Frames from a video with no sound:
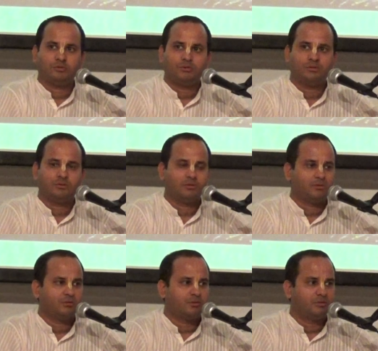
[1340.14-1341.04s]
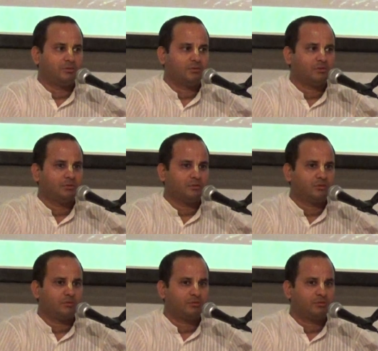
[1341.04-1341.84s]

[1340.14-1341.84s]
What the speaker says: [no speech]